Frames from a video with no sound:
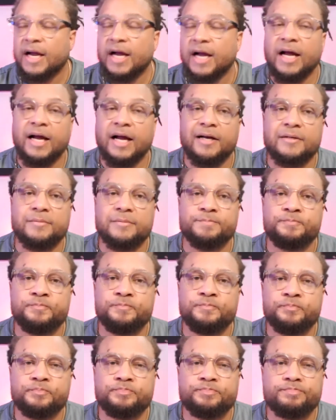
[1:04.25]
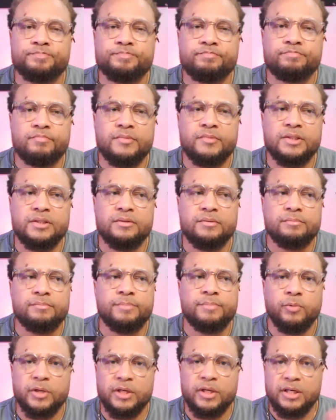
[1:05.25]
Um,
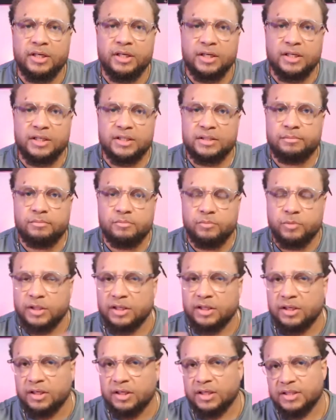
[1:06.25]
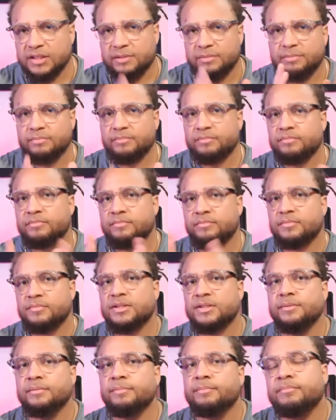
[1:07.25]
but we're going to look at some, we're going to look at some,
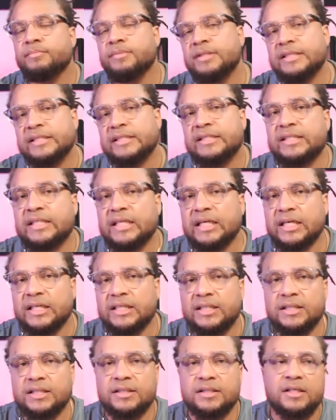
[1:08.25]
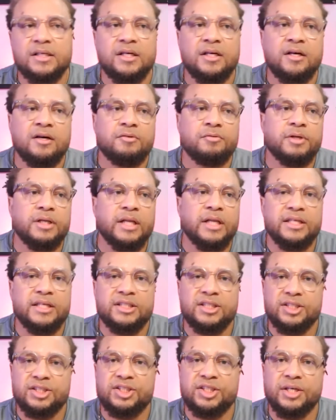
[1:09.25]
some distinct
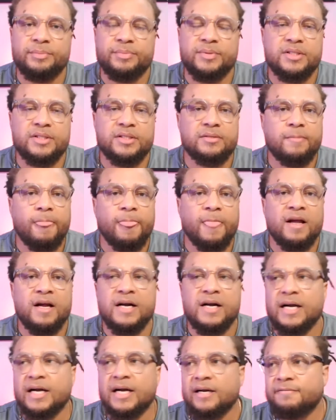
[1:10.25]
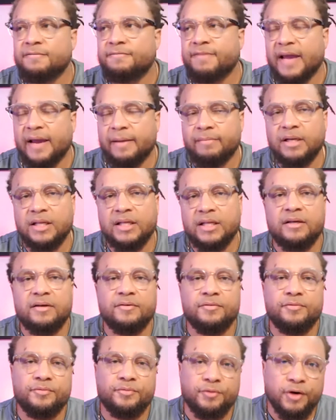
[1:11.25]
relationships, uh, family,
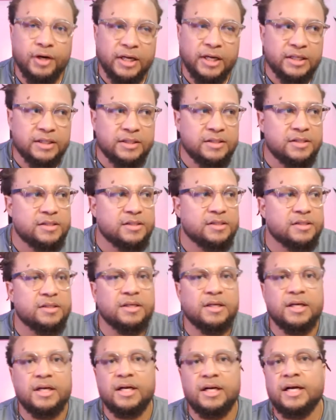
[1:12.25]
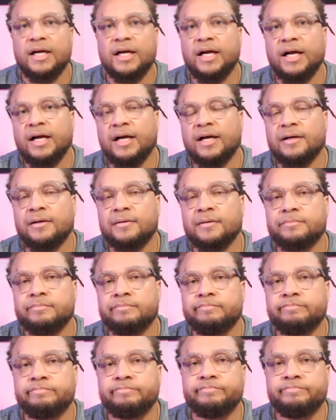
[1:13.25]
friends, um,